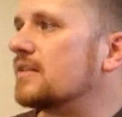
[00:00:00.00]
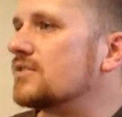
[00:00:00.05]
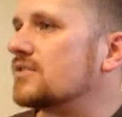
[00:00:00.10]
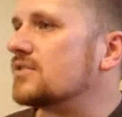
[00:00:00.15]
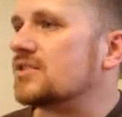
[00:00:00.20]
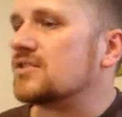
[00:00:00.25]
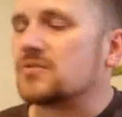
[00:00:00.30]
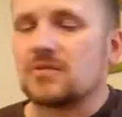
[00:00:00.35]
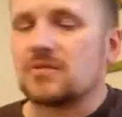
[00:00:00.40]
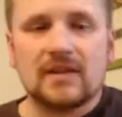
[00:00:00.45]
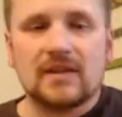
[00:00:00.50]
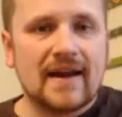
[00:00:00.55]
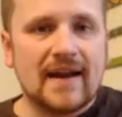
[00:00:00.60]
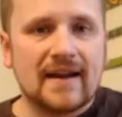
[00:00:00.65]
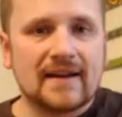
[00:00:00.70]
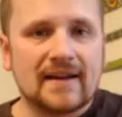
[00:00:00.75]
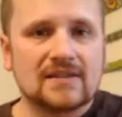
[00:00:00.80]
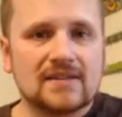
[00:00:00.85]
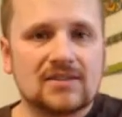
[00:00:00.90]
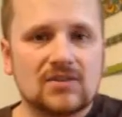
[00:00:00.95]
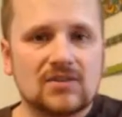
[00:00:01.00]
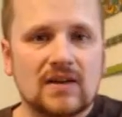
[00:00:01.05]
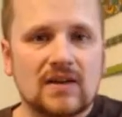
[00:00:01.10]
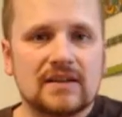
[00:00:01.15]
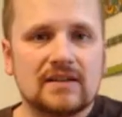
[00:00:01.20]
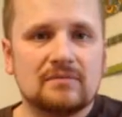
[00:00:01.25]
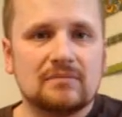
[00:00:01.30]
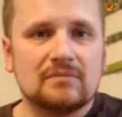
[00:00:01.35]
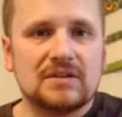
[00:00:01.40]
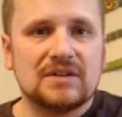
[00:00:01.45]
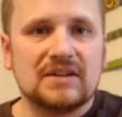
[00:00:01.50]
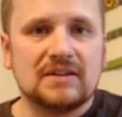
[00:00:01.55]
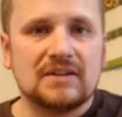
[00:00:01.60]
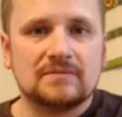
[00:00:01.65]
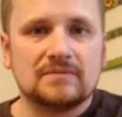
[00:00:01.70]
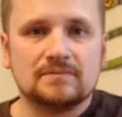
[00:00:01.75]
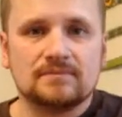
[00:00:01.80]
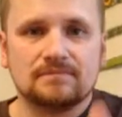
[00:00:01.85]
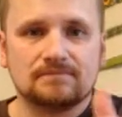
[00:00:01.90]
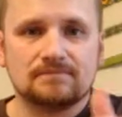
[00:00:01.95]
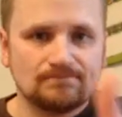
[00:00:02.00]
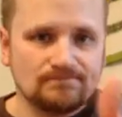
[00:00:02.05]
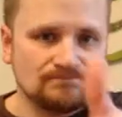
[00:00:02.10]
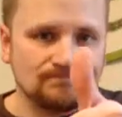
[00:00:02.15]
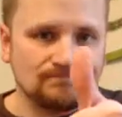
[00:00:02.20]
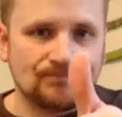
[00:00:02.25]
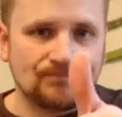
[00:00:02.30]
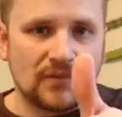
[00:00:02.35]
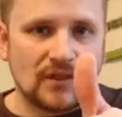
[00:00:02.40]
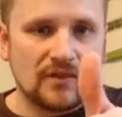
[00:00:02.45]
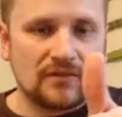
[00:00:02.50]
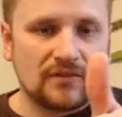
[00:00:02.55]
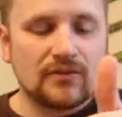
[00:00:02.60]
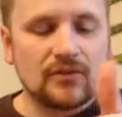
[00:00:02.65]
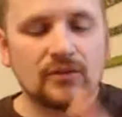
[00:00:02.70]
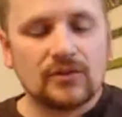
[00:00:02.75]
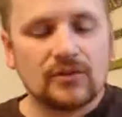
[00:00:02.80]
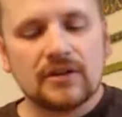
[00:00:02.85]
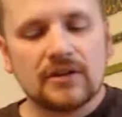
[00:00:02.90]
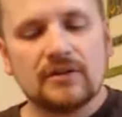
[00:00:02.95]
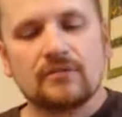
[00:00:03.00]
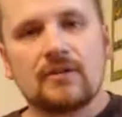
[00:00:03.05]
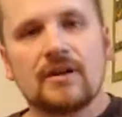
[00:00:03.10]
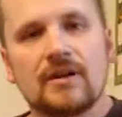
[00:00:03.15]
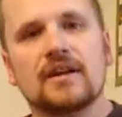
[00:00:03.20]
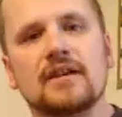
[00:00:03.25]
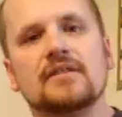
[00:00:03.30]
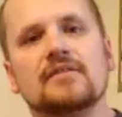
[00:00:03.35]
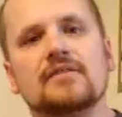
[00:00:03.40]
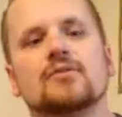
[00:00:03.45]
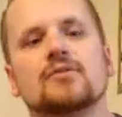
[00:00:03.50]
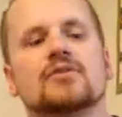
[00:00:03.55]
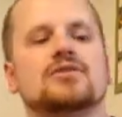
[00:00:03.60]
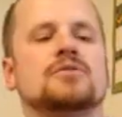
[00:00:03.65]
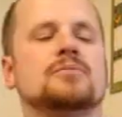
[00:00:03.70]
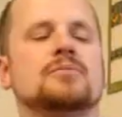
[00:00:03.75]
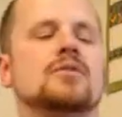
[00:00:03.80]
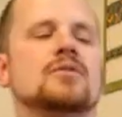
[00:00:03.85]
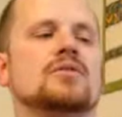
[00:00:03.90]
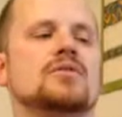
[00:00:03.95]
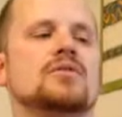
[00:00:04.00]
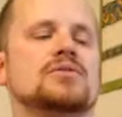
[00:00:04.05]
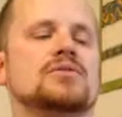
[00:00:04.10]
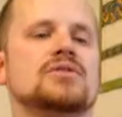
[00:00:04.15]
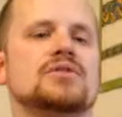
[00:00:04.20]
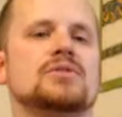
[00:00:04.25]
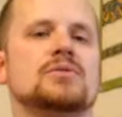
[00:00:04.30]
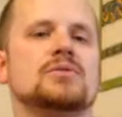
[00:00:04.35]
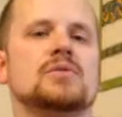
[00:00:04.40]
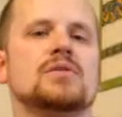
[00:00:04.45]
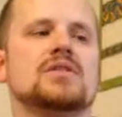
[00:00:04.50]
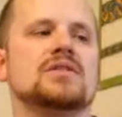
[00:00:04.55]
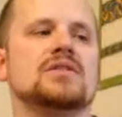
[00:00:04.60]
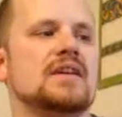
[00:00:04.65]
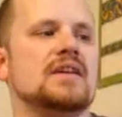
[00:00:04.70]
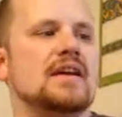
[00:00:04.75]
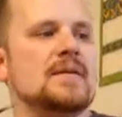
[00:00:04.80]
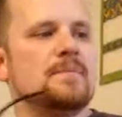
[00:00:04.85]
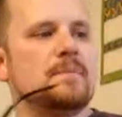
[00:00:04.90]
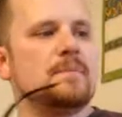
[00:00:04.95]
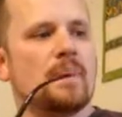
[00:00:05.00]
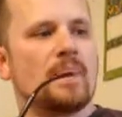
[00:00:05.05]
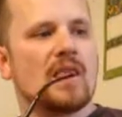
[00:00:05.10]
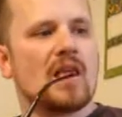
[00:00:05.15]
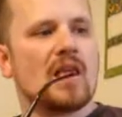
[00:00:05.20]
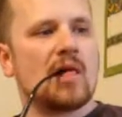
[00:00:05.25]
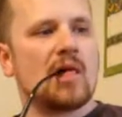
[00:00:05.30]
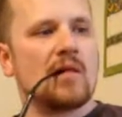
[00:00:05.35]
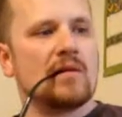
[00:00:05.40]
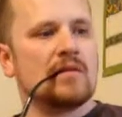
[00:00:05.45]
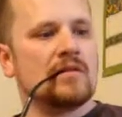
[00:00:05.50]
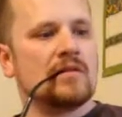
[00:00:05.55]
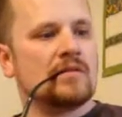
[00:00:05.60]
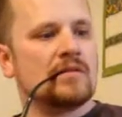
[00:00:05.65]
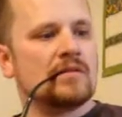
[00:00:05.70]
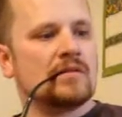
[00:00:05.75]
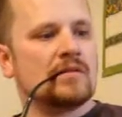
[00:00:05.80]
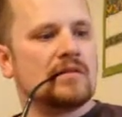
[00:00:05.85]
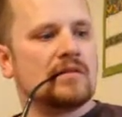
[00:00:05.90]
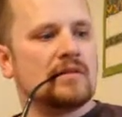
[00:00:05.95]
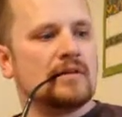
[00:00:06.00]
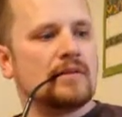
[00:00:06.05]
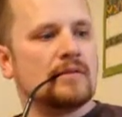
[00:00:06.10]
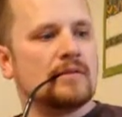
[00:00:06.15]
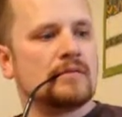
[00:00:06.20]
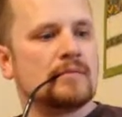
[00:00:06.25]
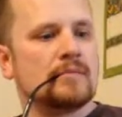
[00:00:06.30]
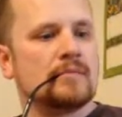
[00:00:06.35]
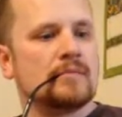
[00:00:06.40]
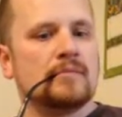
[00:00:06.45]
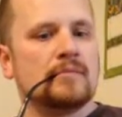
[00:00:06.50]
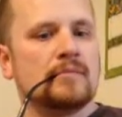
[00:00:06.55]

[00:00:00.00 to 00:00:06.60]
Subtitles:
and just relax so I can be fully ready for tomorrow's work day. So